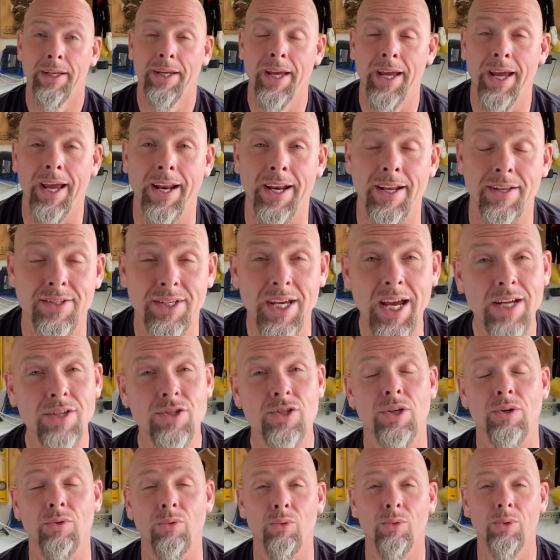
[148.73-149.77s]
And it's
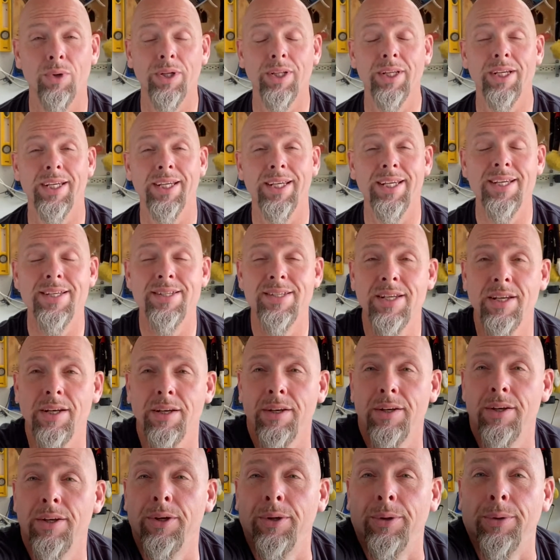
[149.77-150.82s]
actually really easy to
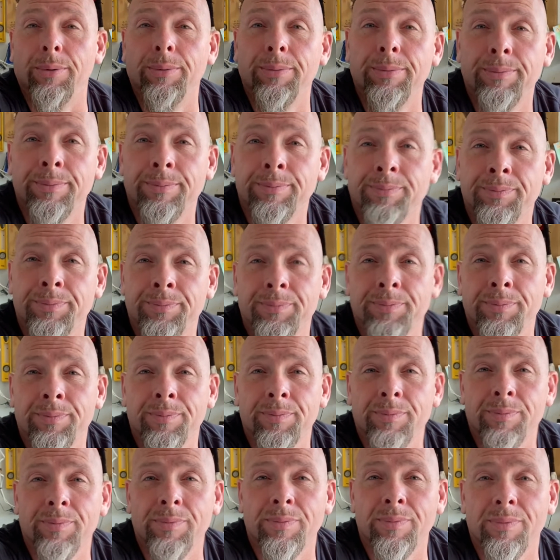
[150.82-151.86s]
do.
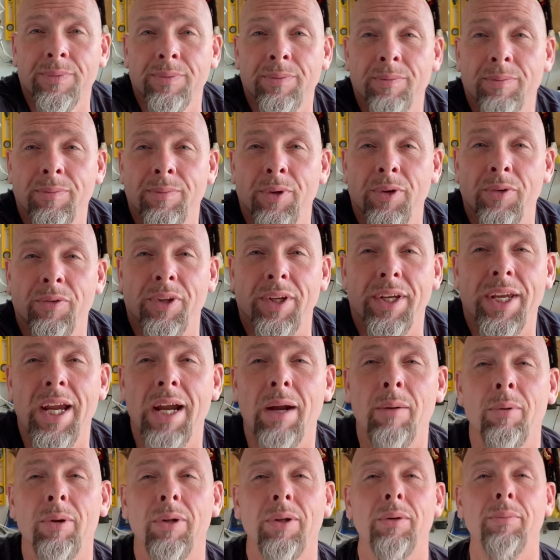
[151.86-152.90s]
Move the
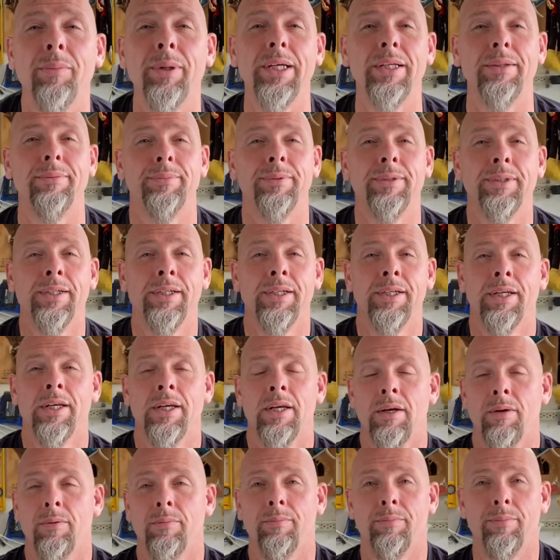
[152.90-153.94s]
camera a little bit.
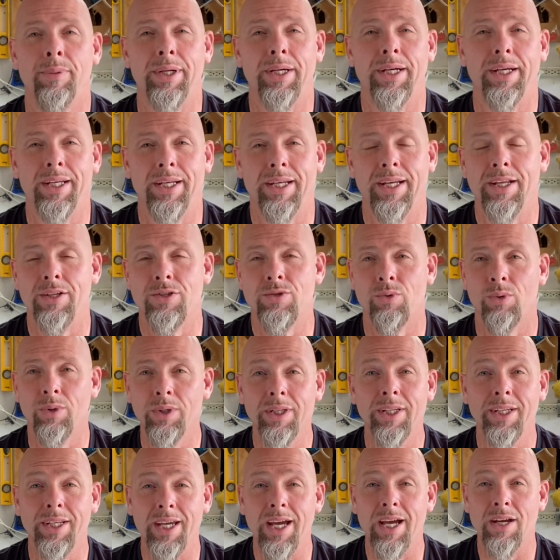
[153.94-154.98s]
But it's
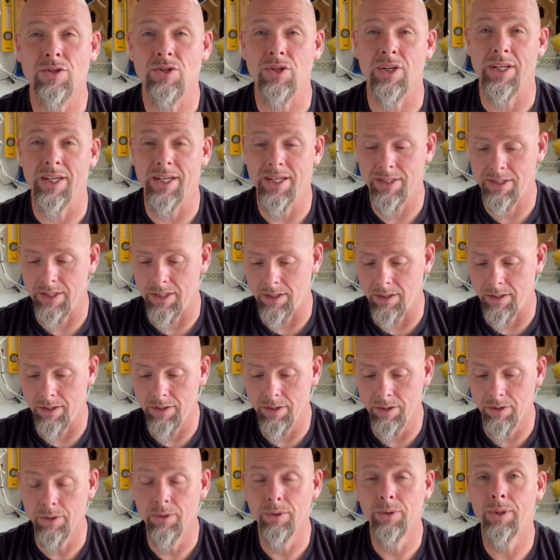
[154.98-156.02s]
really actually easy to
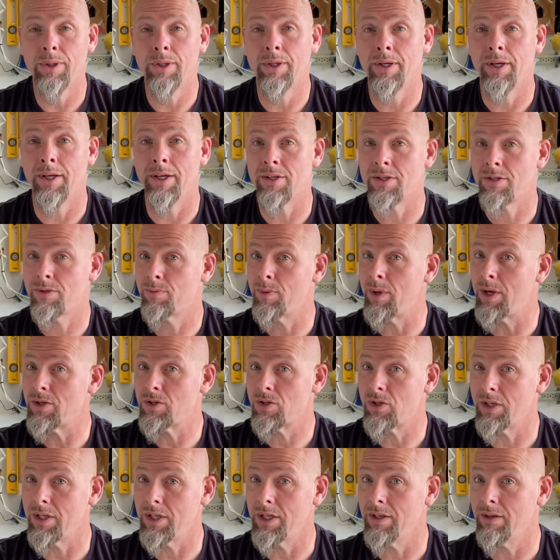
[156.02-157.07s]
do,
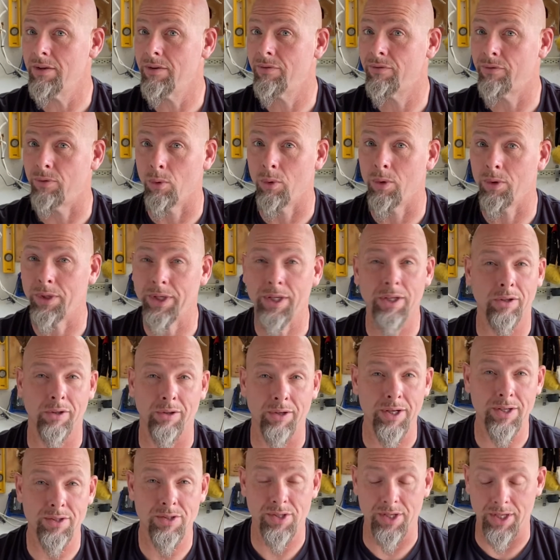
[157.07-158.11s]
especially for Killer
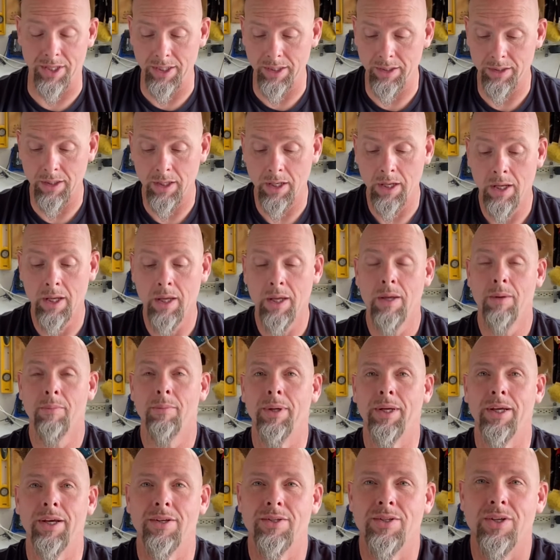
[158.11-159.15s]
Instinct,
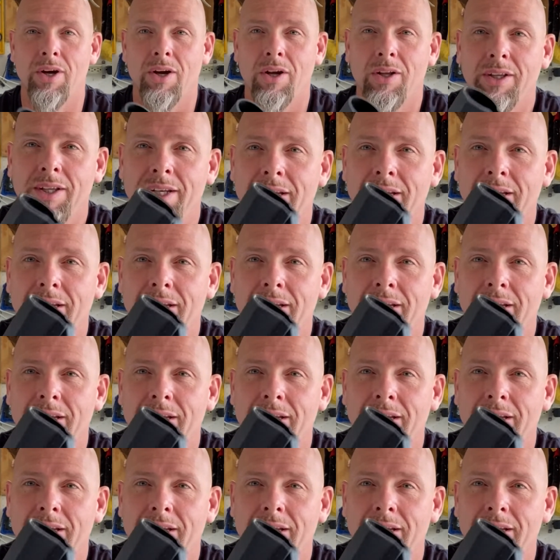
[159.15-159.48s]
because all it